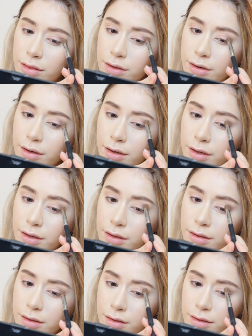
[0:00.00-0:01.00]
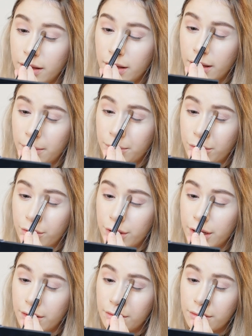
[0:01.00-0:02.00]
third and
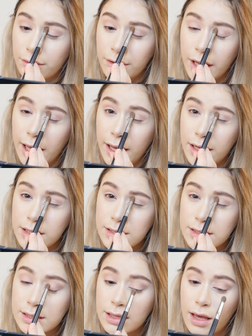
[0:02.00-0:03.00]
put it right